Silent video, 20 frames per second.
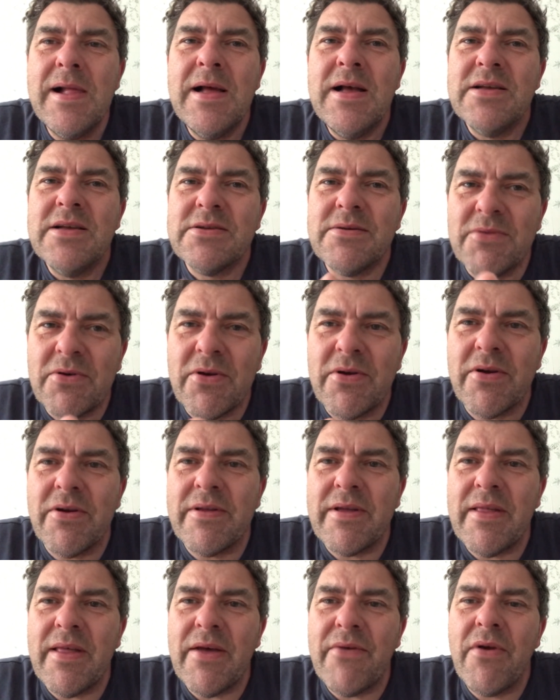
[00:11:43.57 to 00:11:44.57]
So I'm not going to go
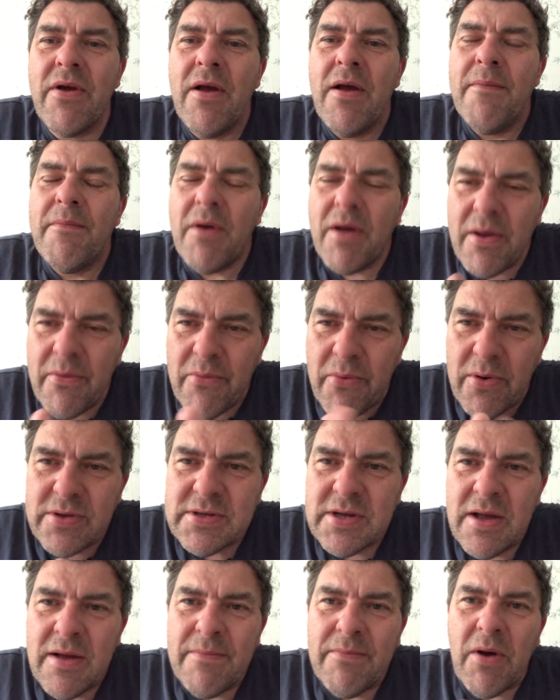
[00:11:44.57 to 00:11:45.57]
down that route. But it was.
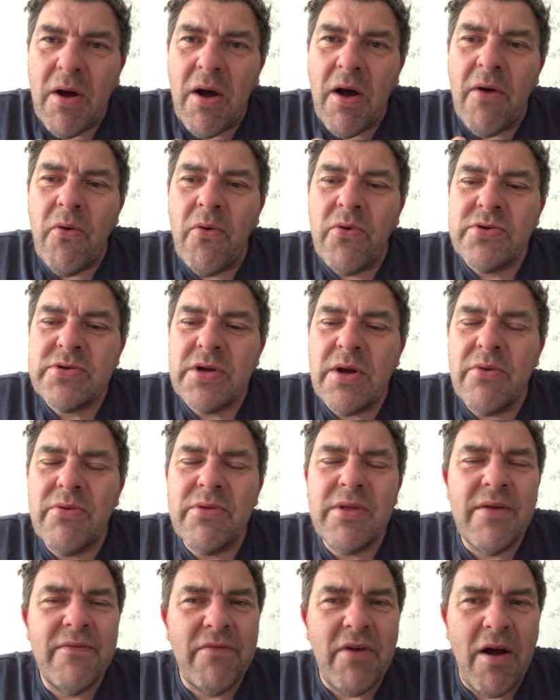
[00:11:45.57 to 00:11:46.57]
But also,
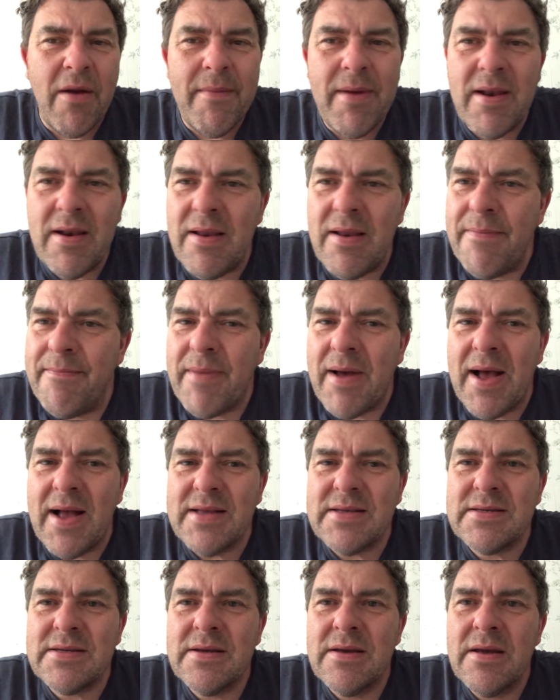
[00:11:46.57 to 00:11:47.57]
the environmental
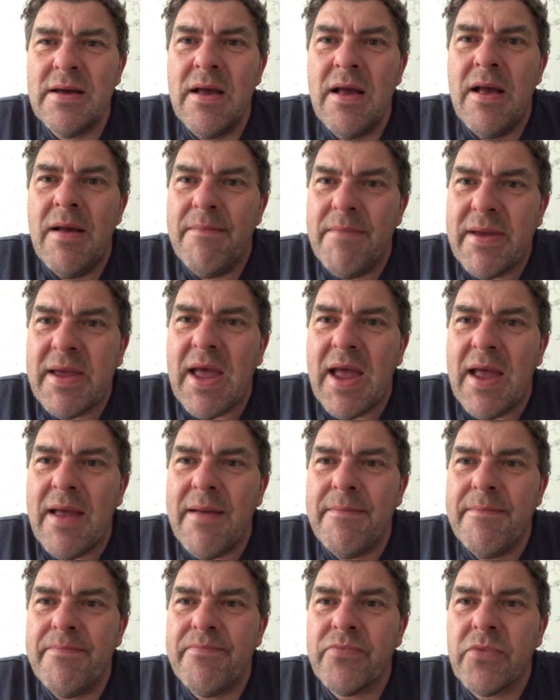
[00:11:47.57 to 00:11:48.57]
impact became